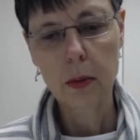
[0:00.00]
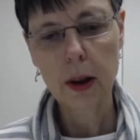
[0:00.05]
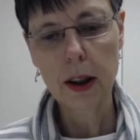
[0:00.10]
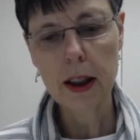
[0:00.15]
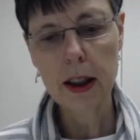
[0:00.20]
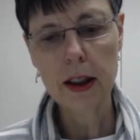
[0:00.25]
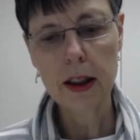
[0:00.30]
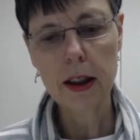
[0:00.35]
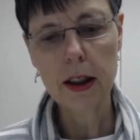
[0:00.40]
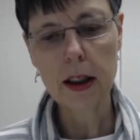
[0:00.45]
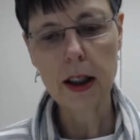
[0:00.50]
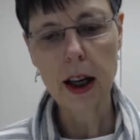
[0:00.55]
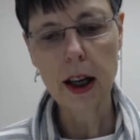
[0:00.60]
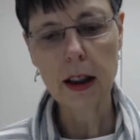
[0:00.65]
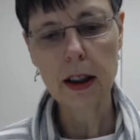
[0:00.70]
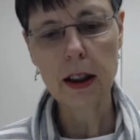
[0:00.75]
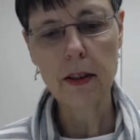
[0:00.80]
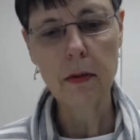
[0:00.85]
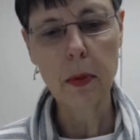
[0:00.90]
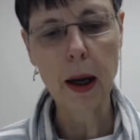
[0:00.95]
police
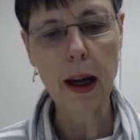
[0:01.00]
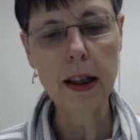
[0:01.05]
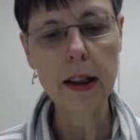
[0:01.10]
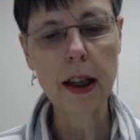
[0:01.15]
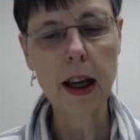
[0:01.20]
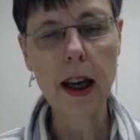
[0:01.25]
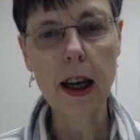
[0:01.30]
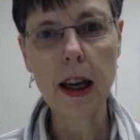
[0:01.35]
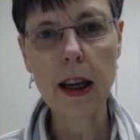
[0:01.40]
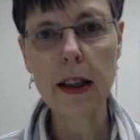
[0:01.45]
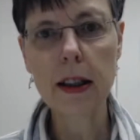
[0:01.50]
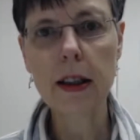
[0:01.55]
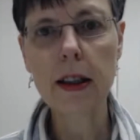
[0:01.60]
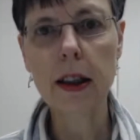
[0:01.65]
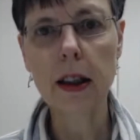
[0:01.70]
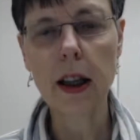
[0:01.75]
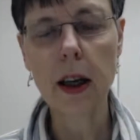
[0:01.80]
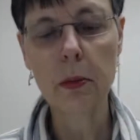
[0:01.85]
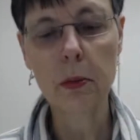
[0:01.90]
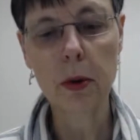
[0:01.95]
detective by day,
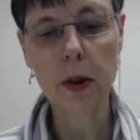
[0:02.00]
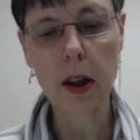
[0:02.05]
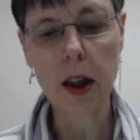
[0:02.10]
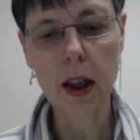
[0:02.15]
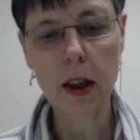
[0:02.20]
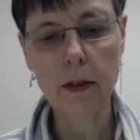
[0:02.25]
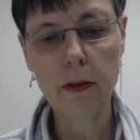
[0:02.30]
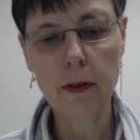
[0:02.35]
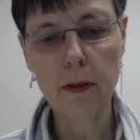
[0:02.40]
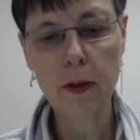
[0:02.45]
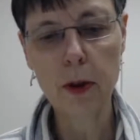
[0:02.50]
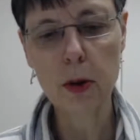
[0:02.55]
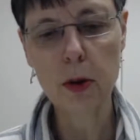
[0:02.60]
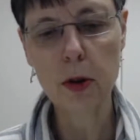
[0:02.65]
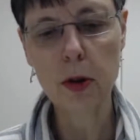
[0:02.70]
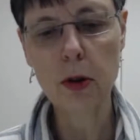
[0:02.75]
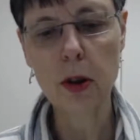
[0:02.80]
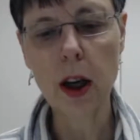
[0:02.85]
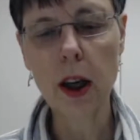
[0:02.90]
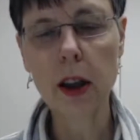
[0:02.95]
celebrity
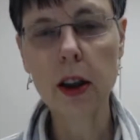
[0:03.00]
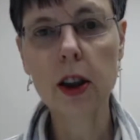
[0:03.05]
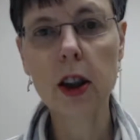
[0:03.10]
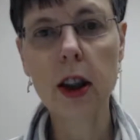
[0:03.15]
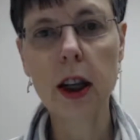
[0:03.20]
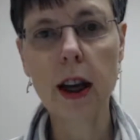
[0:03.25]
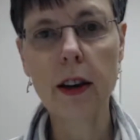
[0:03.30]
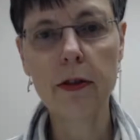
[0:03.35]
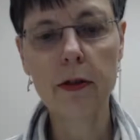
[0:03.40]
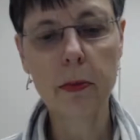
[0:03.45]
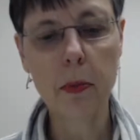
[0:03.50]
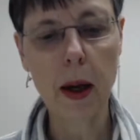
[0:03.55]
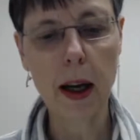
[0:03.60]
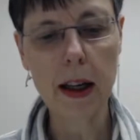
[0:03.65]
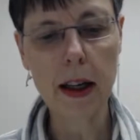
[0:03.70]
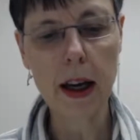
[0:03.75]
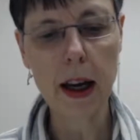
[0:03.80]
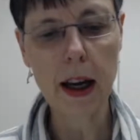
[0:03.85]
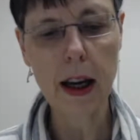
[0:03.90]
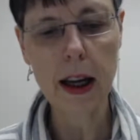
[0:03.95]
food truck chef
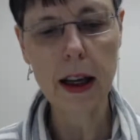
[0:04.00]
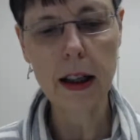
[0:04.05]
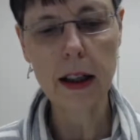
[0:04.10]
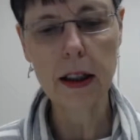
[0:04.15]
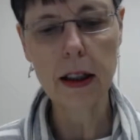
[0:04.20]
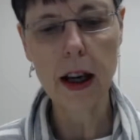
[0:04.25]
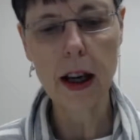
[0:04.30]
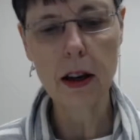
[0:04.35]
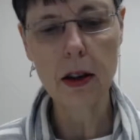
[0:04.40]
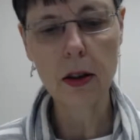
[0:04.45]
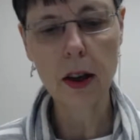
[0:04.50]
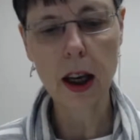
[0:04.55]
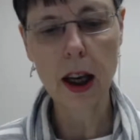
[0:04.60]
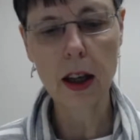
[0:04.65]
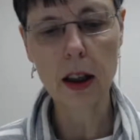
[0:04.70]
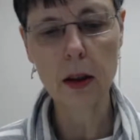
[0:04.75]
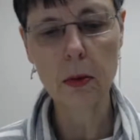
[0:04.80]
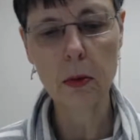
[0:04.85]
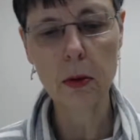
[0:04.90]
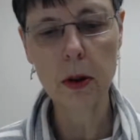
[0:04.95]
by night. Now
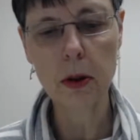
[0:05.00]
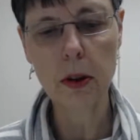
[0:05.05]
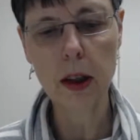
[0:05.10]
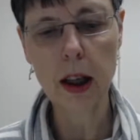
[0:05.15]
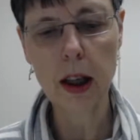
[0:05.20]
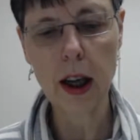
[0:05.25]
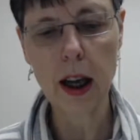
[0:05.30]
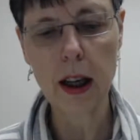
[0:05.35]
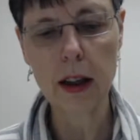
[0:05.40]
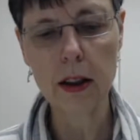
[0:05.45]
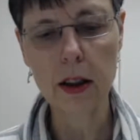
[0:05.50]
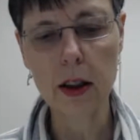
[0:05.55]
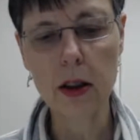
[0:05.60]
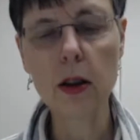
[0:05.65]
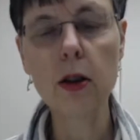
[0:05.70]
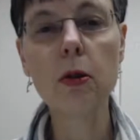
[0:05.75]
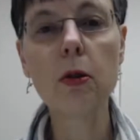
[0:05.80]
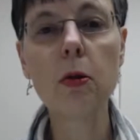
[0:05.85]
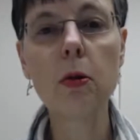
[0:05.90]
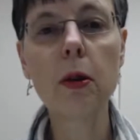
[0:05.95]
Caleb Bruni has a
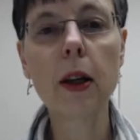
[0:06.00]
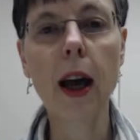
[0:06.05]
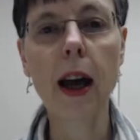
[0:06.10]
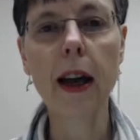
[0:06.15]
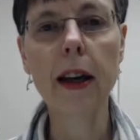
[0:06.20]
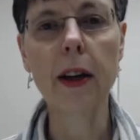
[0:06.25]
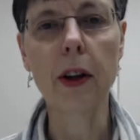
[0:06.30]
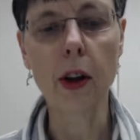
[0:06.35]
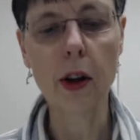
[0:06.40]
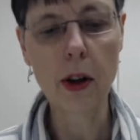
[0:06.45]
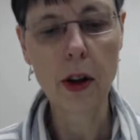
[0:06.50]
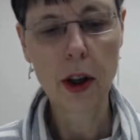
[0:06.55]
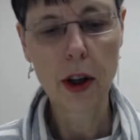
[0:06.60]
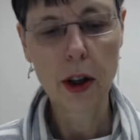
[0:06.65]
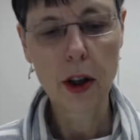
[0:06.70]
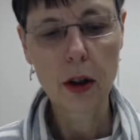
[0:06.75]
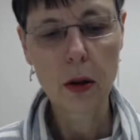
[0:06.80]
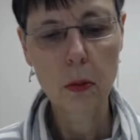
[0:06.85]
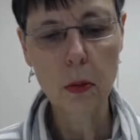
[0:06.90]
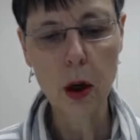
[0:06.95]
new title,
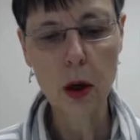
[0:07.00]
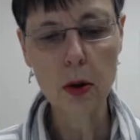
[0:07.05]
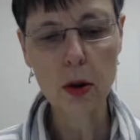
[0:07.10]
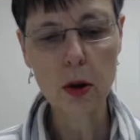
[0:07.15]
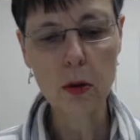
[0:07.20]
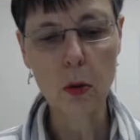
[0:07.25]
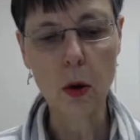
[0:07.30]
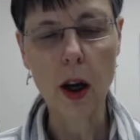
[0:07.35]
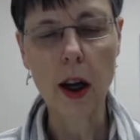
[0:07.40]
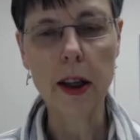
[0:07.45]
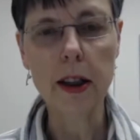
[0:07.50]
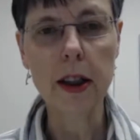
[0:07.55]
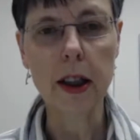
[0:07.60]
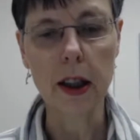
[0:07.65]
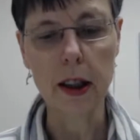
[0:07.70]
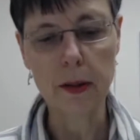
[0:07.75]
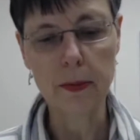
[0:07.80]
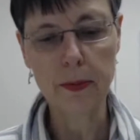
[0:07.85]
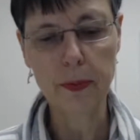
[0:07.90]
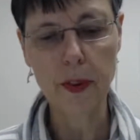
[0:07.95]
Most
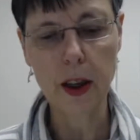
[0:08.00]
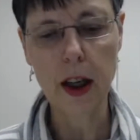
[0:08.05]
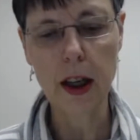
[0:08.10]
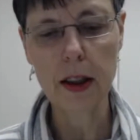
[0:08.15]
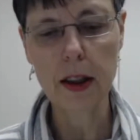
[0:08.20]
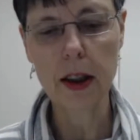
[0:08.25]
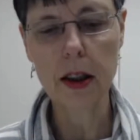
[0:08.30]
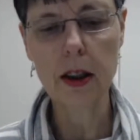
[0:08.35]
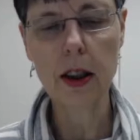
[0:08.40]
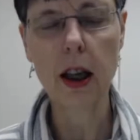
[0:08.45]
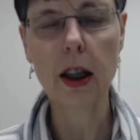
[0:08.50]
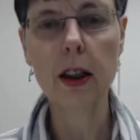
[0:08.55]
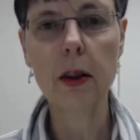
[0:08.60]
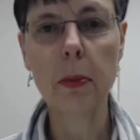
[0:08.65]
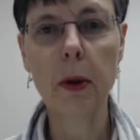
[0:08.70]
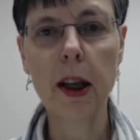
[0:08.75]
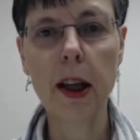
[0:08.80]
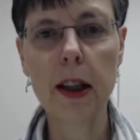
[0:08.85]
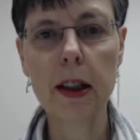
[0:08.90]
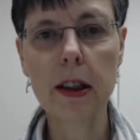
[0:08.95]
Wanted. And this takes
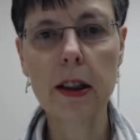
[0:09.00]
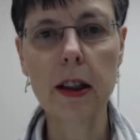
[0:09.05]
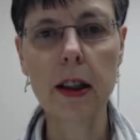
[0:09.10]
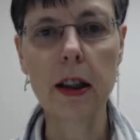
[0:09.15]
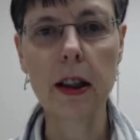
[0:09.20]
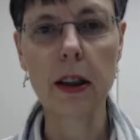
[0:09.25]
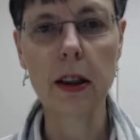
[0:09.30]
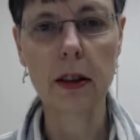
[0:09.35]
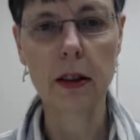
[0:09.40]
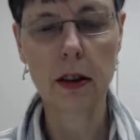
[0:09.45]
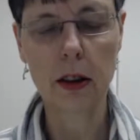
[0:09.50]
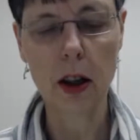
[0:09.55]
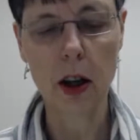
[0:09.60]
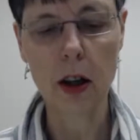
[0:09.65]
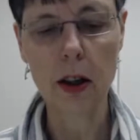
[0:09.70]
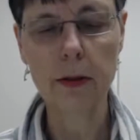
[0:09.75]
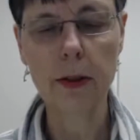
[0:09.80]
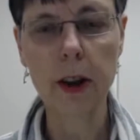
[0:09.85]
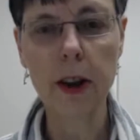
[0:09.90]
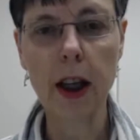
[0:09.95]
place in
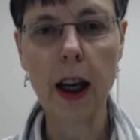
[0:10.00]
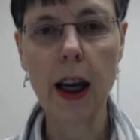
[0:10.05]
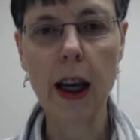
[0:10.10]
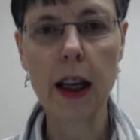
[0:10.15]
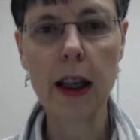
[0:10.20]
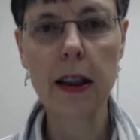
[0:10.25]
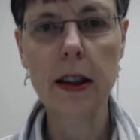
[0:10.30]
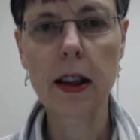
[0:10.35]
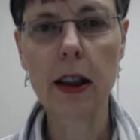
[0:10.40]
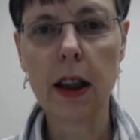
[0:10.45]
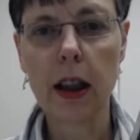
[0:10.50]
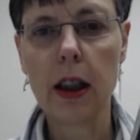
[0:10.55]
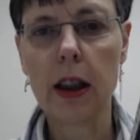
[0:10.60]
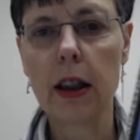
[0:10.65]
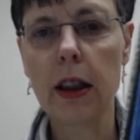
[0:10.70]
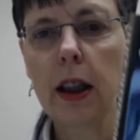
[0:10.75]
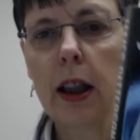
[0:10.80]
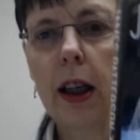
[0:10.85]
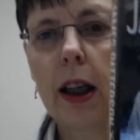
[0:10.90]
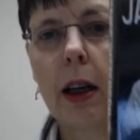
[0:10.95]
carnival days
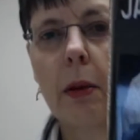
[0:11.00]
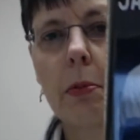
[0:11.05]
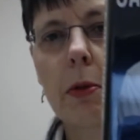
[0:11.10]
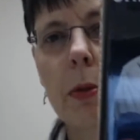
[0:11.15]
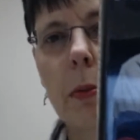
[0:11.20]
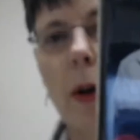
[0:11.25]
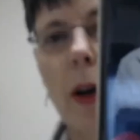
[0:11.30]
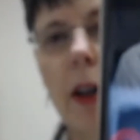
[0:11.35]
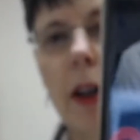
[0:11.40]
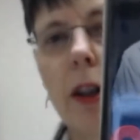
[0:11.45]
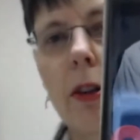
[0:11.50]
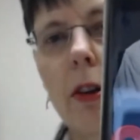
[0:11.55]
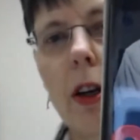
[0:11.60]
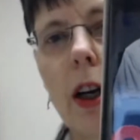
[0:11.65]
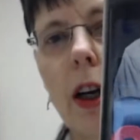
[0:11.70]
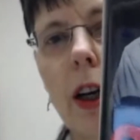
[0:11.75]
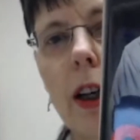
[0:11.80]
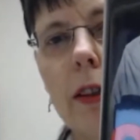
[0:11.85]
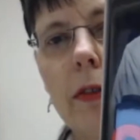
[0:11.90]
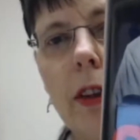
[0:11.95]
leading up to Mardi
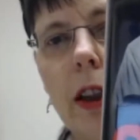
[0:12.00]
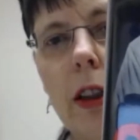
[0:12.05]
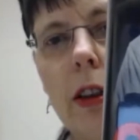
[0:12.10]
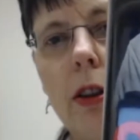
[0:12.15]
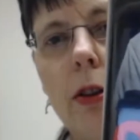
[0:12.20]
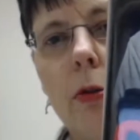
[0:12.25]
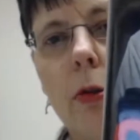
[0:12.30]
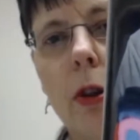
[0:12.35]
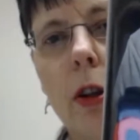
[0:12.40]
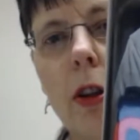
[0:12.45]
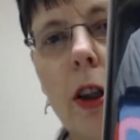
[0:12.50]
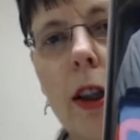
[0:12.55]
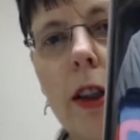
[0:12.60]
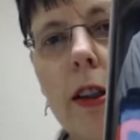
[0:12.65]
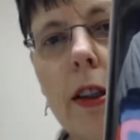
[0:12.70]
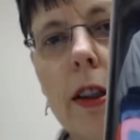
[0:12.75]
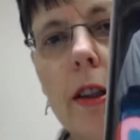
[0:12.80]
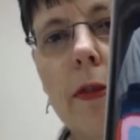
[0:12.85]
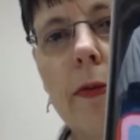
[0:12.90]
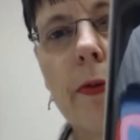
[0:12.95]
Gras in New
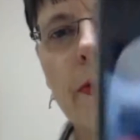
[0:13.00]
Orleans.